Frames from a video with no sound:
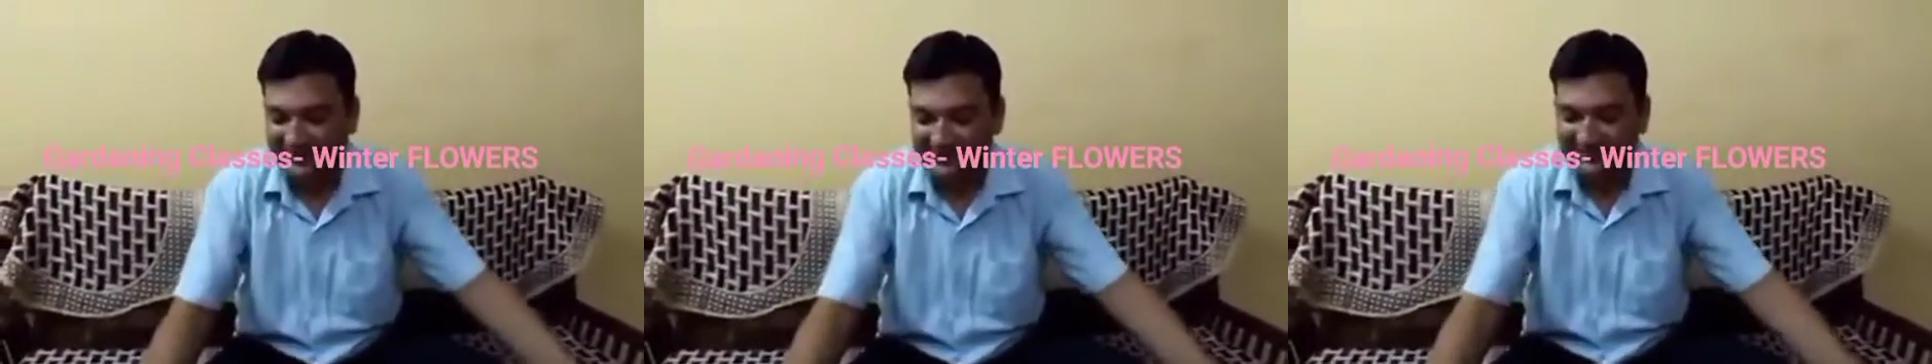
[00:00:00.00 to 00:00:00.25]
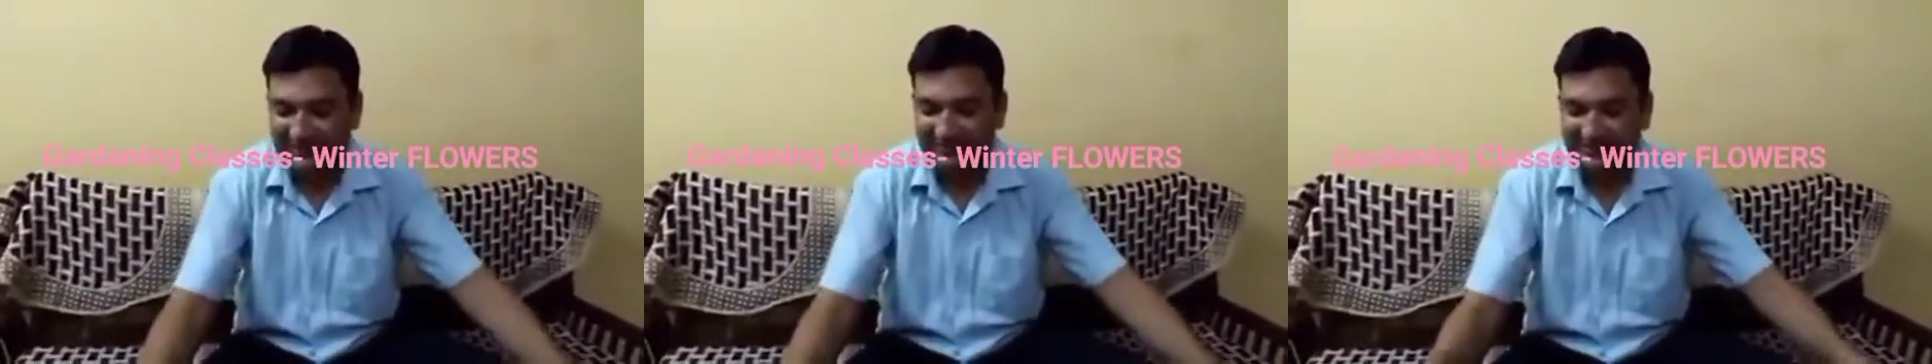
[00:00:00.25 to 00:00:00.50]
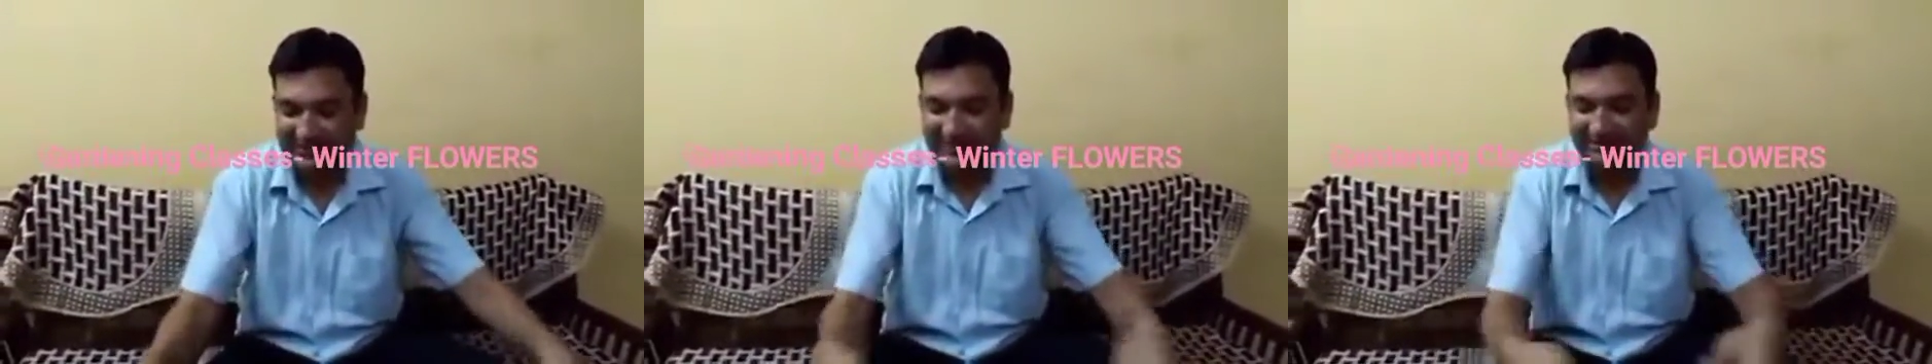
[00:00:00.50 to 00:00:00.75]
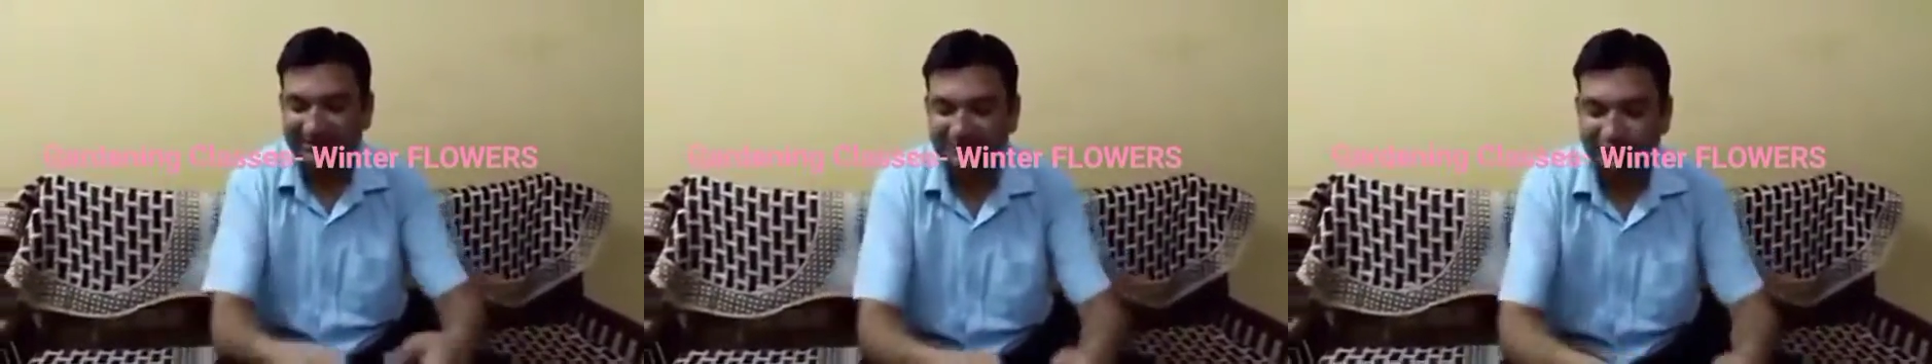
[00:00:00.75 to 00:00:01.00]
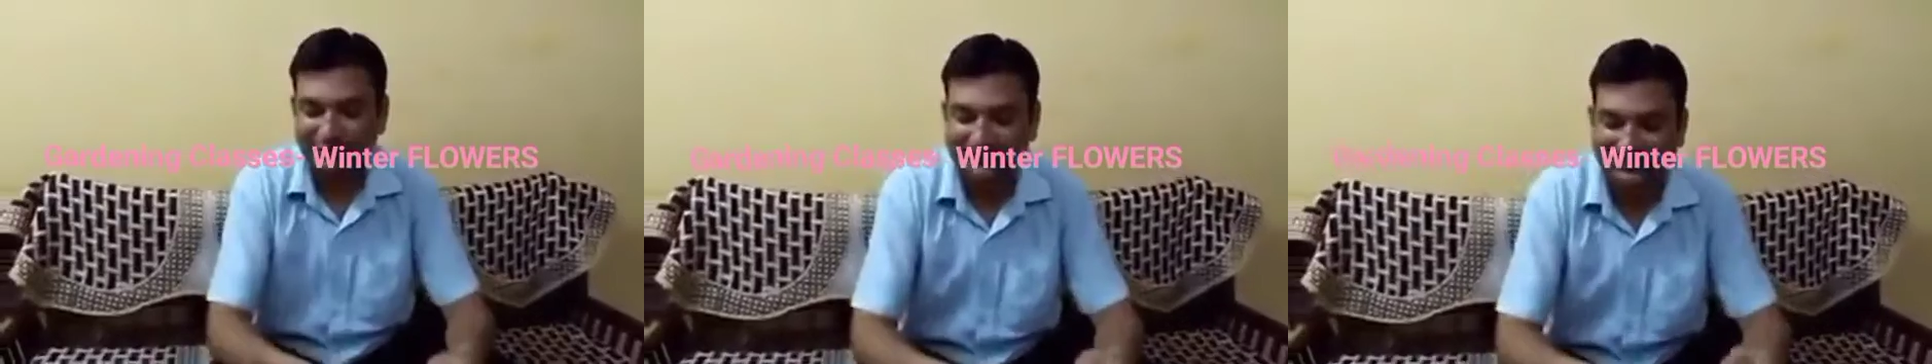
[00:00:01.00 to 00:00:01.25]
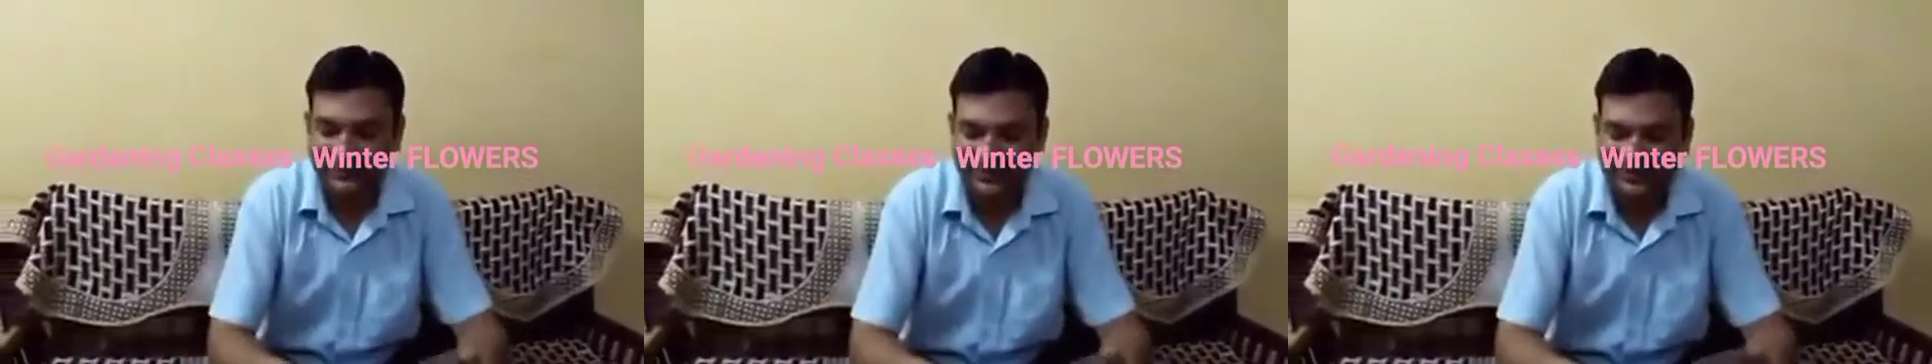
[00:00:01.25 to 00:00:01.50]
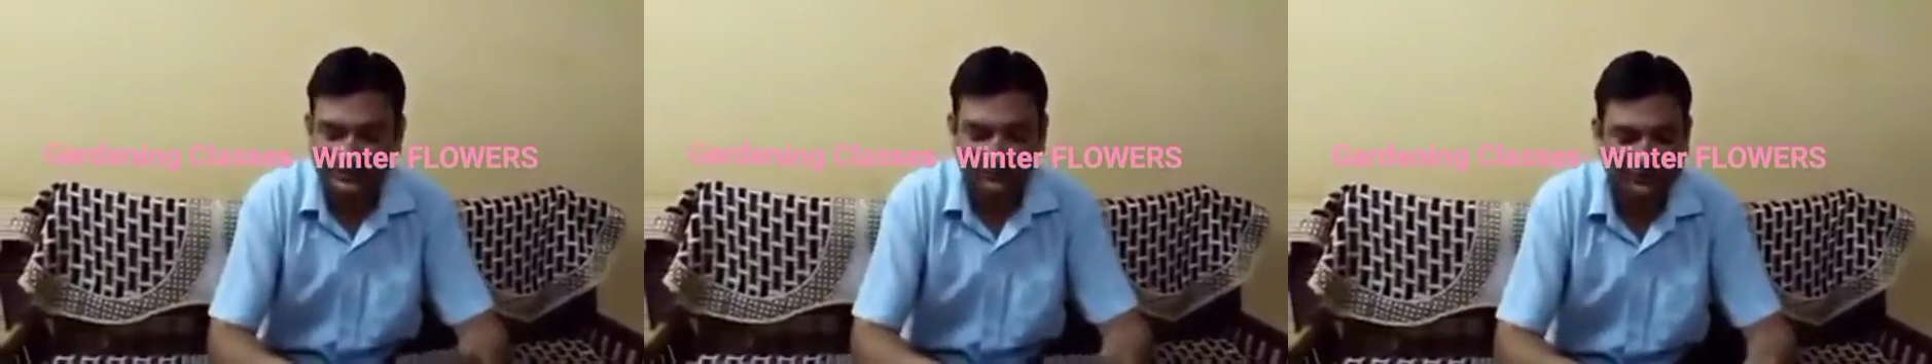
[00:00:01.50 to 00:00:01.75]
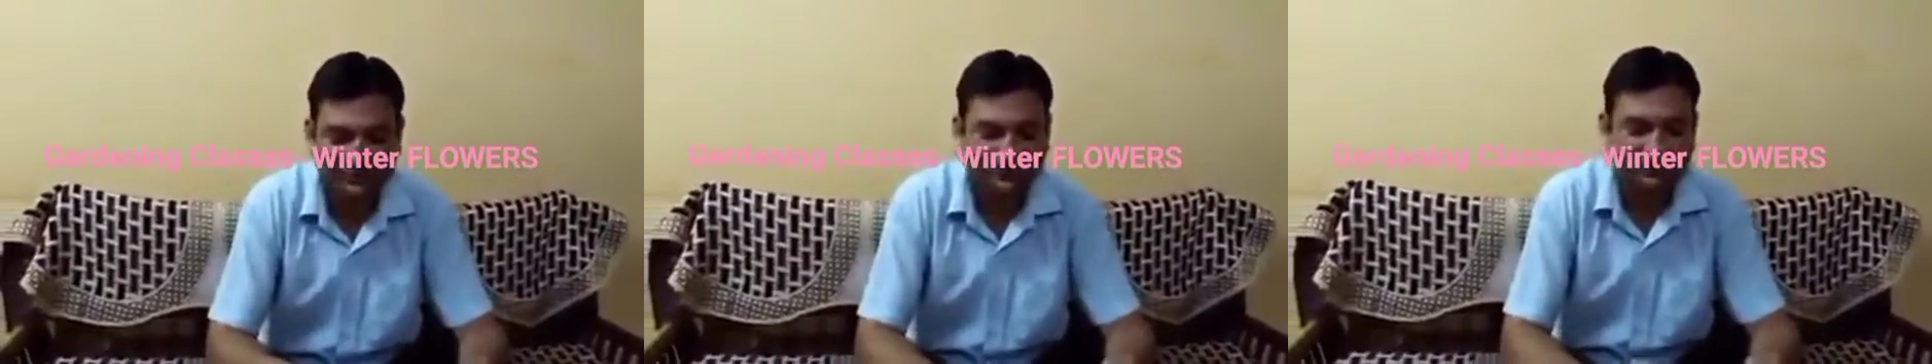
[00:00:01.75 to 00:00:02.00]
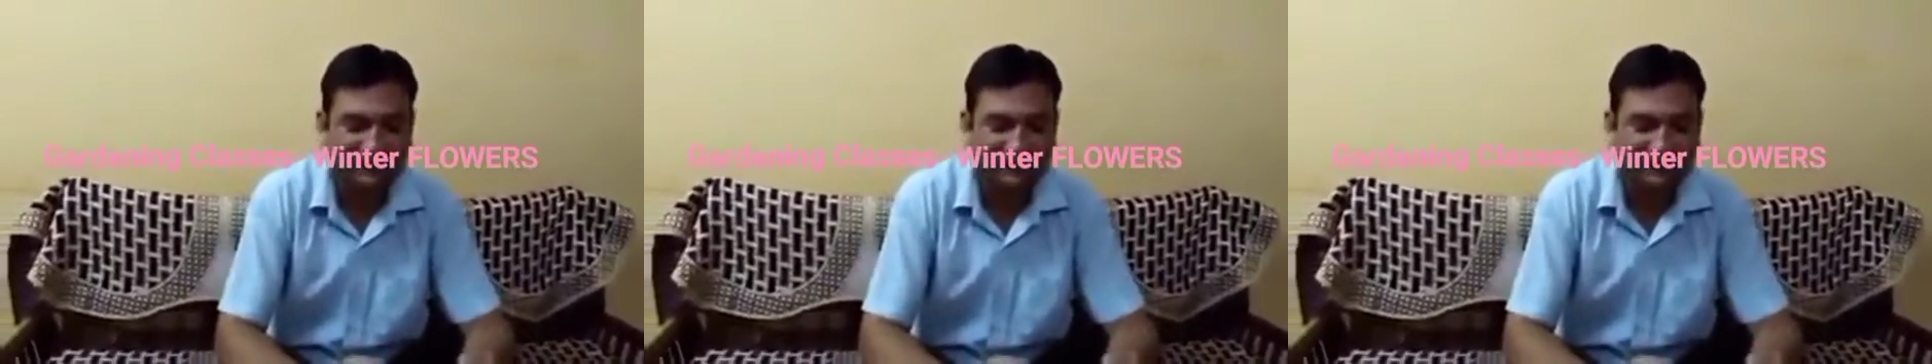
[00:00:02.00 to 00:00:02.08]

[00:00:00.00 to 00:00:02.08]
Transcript: Guldadi, you have